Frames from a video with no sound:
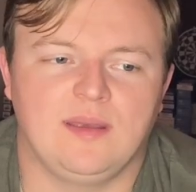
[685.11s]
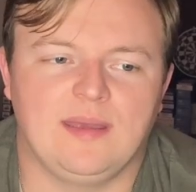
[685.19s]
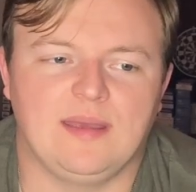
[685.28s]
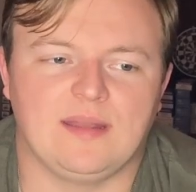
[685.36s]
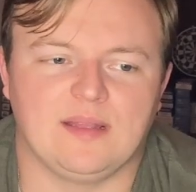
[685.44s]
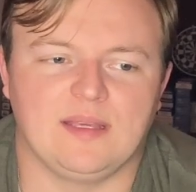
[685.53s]

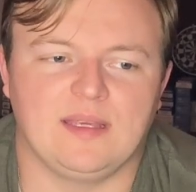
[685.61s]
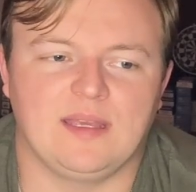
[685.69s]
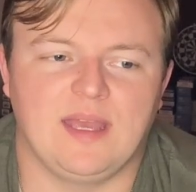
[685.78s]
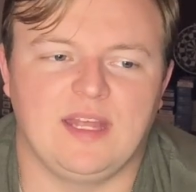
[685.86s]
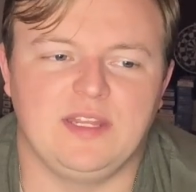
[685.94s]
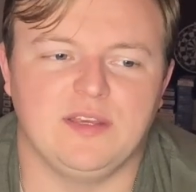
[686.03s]
and like
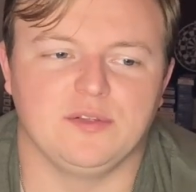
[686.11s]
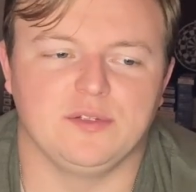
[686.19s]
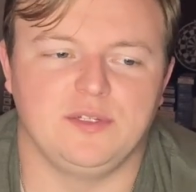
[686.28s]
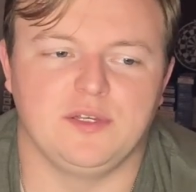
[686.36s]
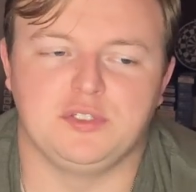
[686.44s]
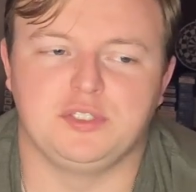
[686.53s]
any other
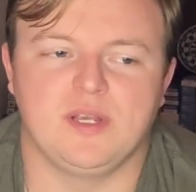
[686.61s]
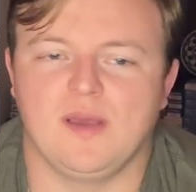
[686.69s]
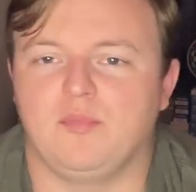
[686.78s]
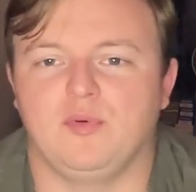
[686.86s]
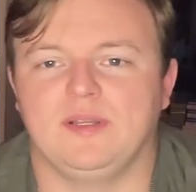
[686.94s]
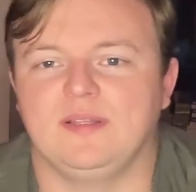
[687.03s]
gun
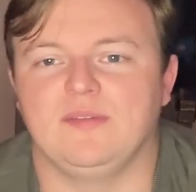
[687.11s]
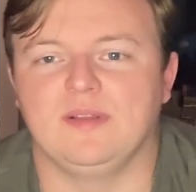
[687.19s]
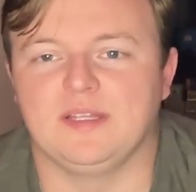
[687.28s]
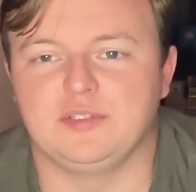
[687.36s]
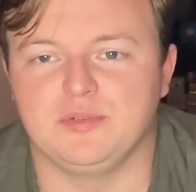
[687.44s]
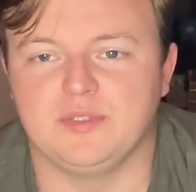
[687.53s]
shop wouldn't even
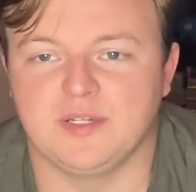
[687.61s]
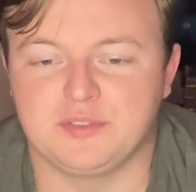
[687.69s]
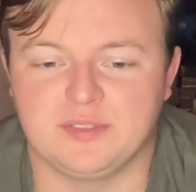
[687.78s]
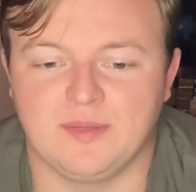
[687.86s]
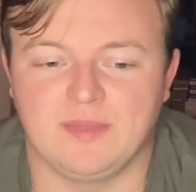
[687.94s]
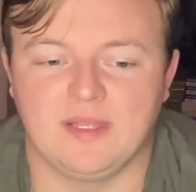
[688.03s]
let you touch
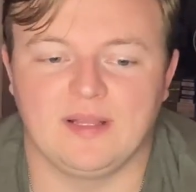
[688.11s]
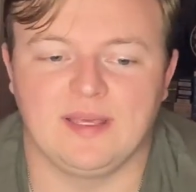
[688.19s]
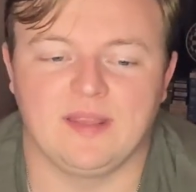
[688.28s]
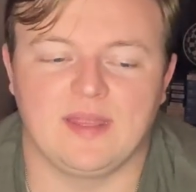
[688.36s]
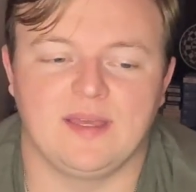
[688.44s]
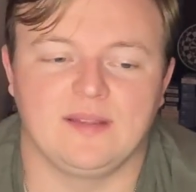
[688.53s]
something like
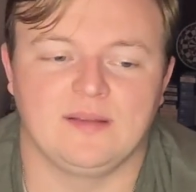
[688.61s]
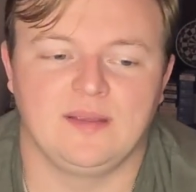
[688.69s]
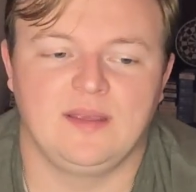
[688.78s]
that,